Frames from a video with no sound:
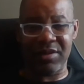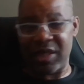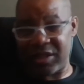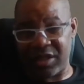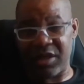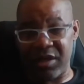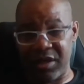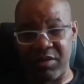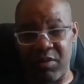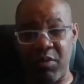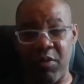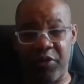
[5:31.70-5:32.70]
just to,
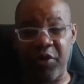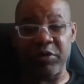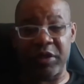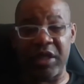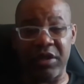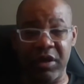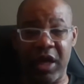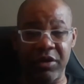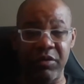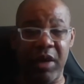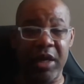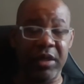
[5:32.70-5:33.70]
on 13 you got
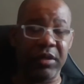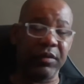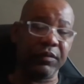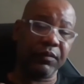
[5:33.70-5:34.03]
to do eight